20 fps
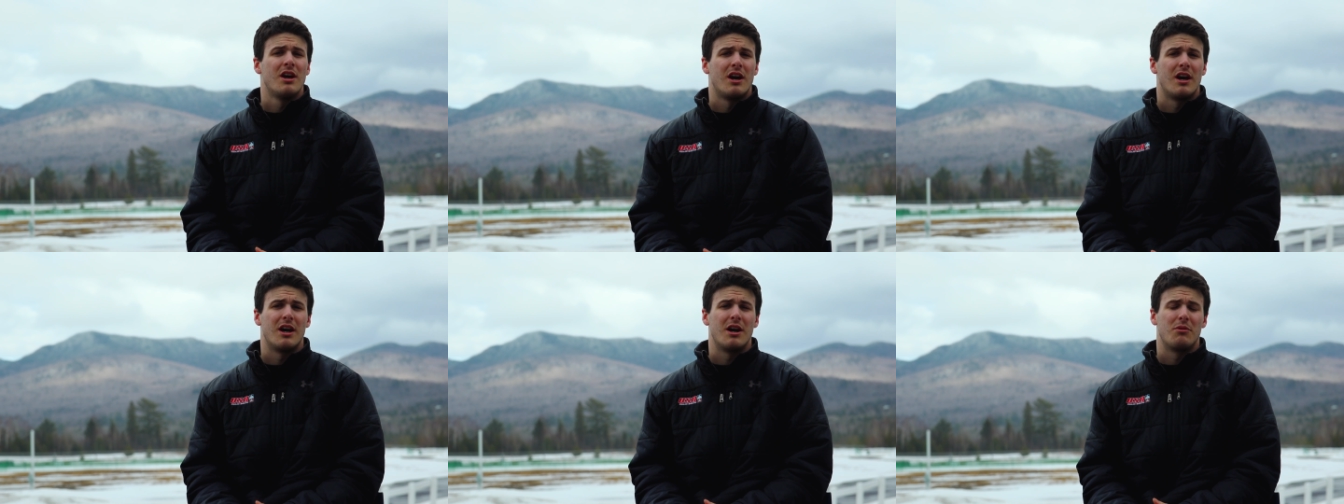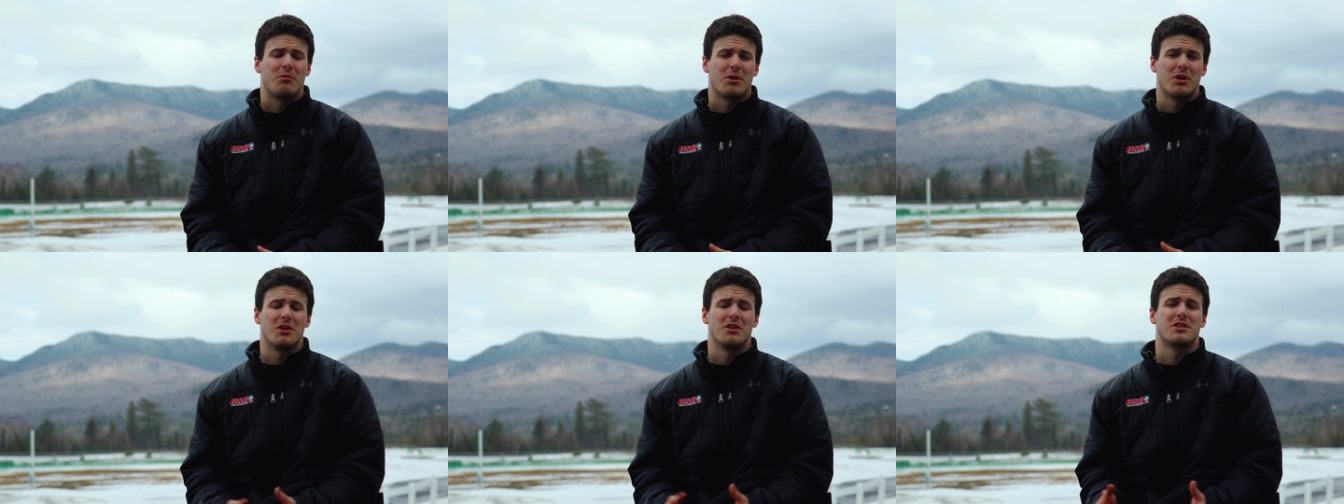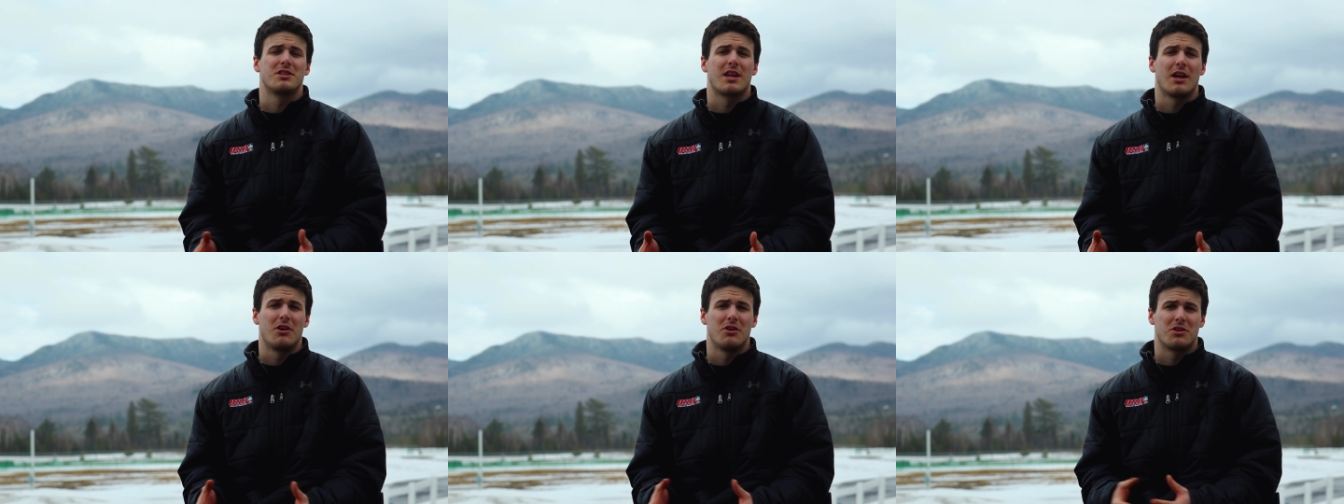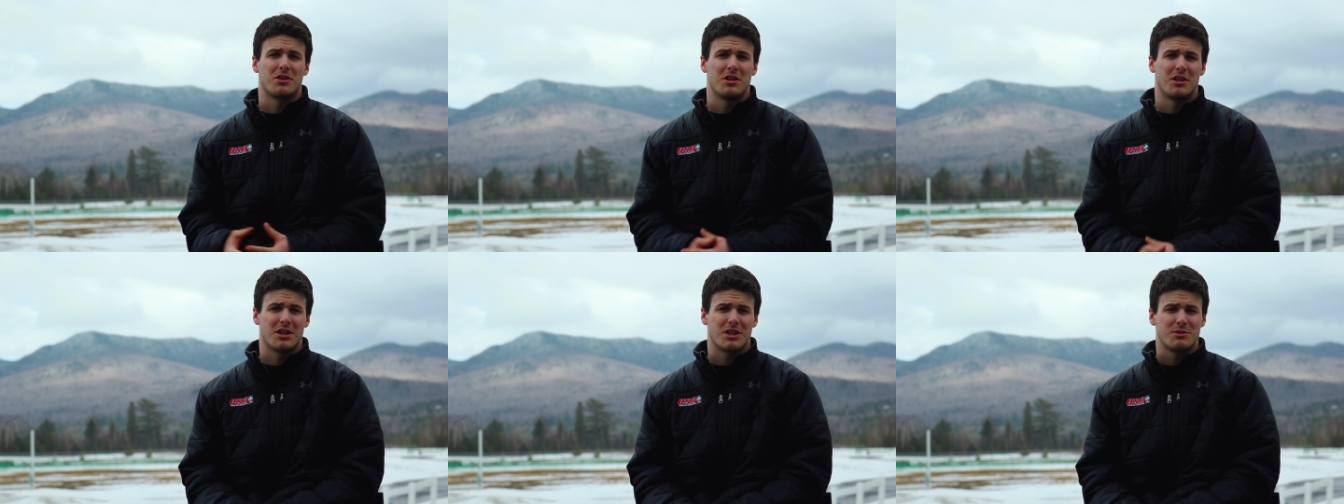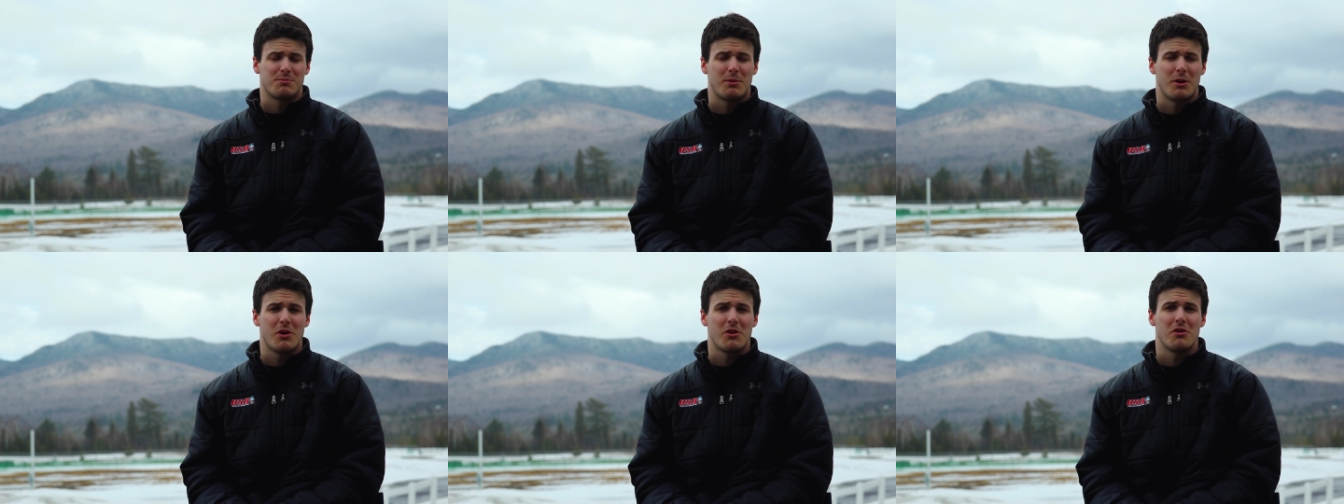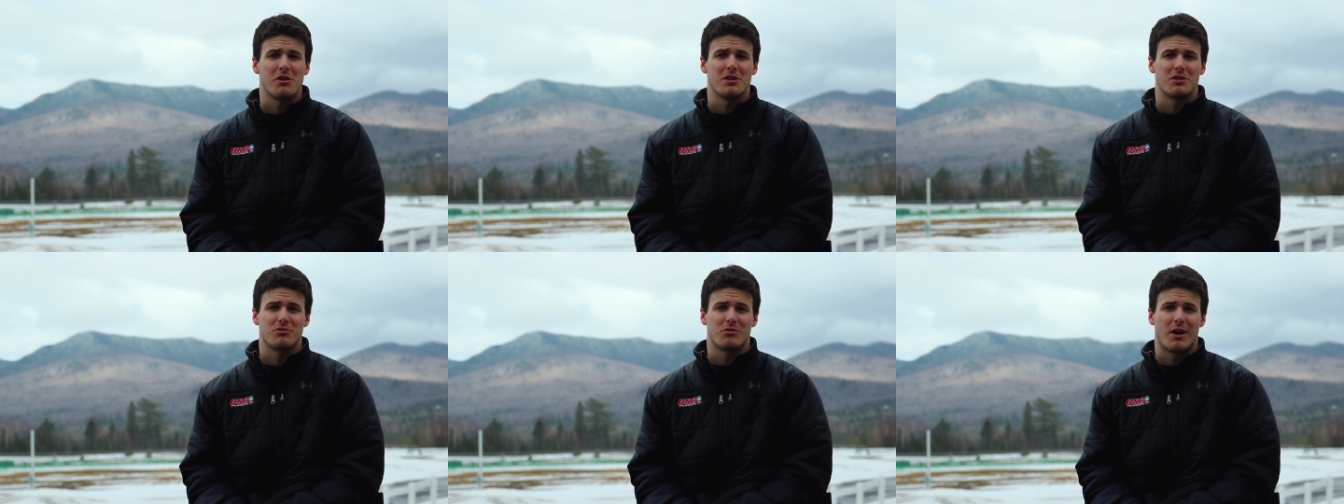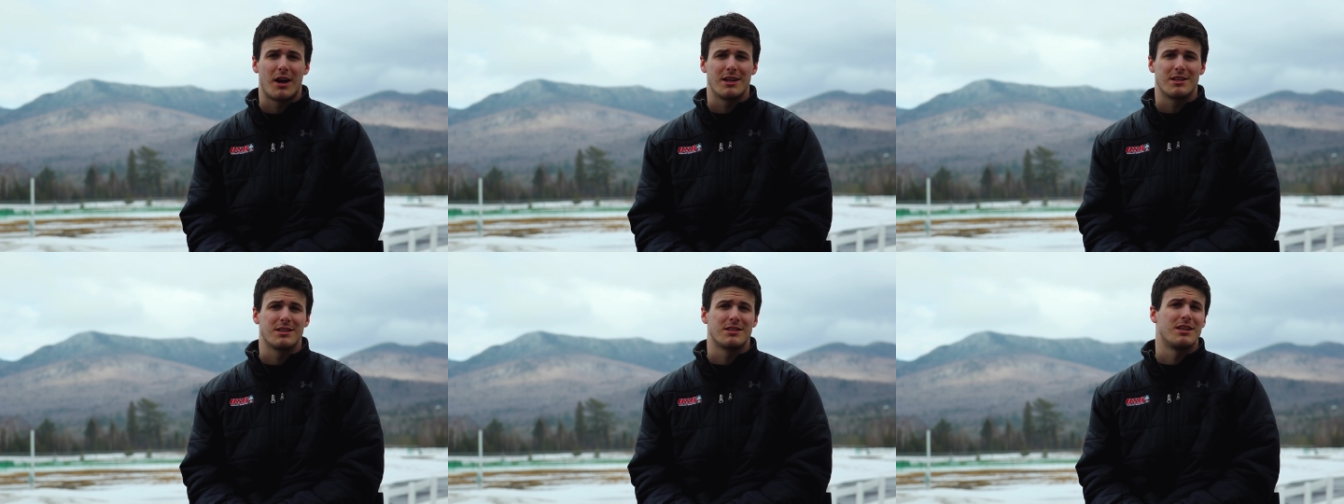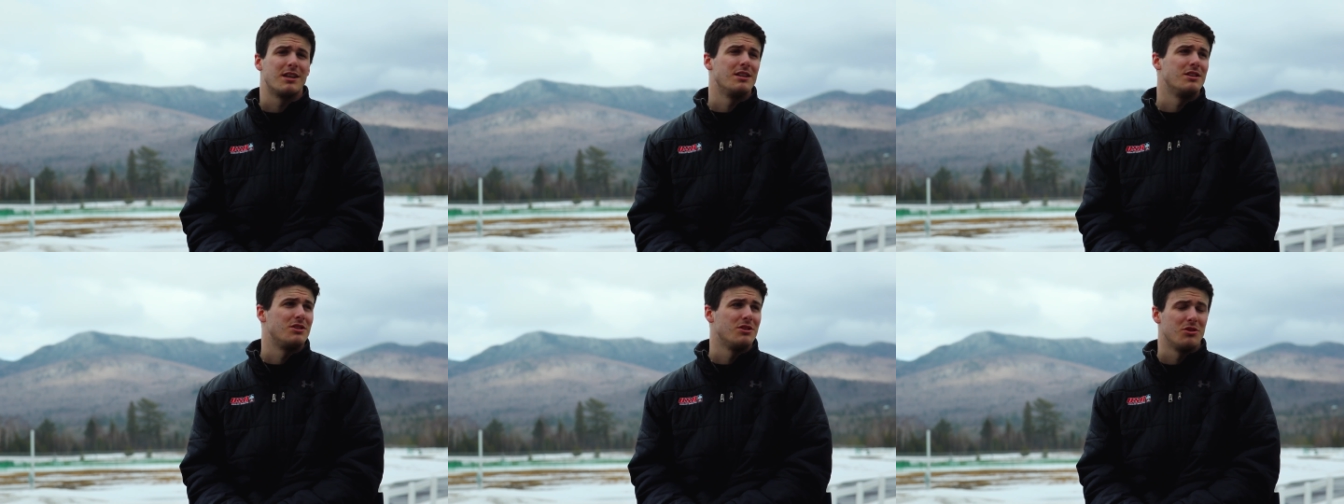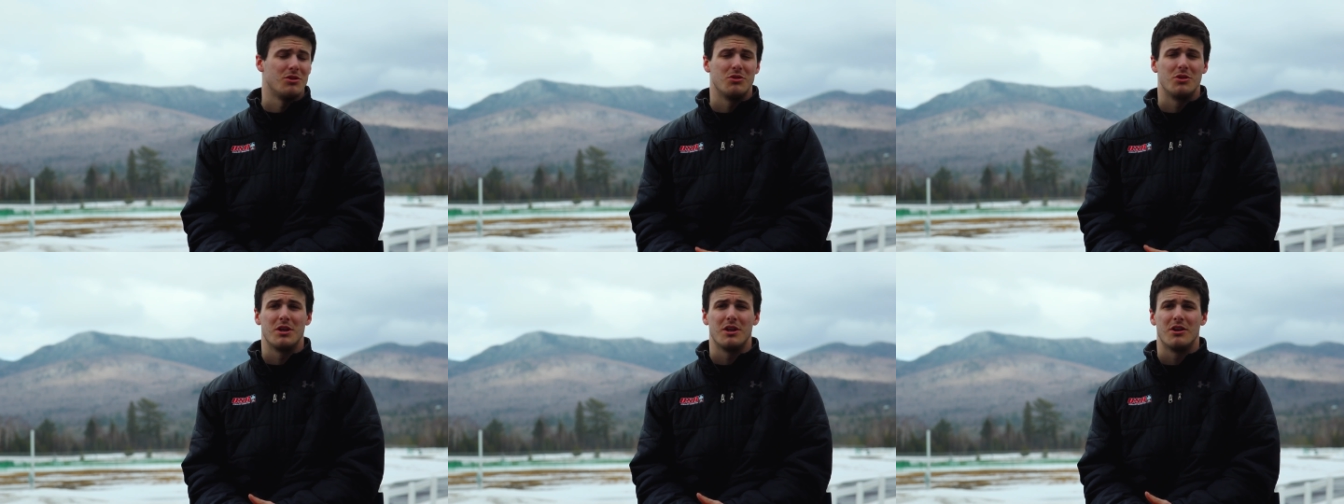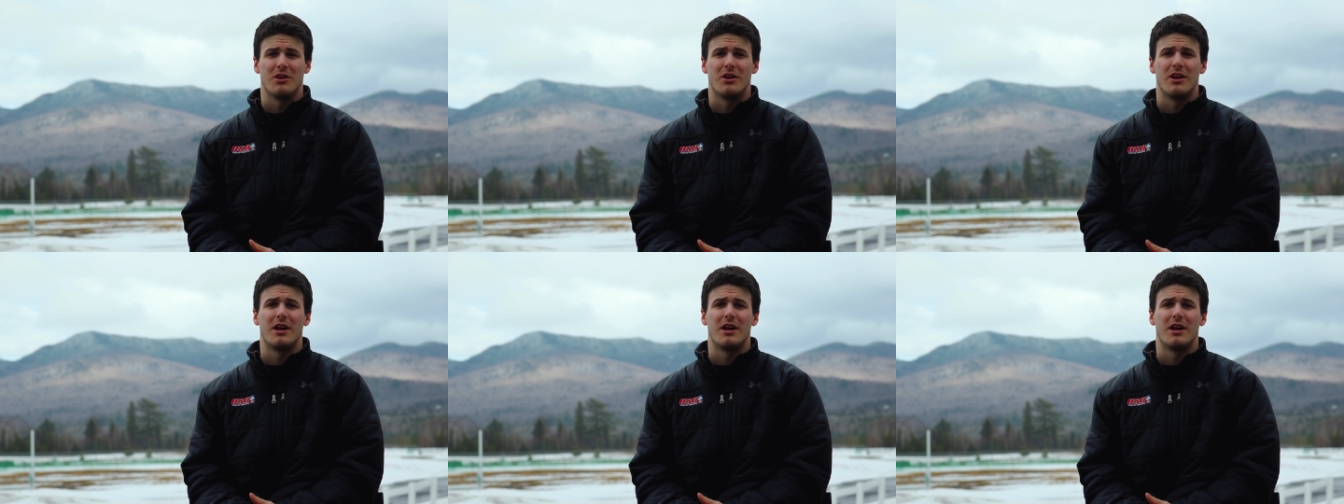uh, one of the skeleton experience rides that they do here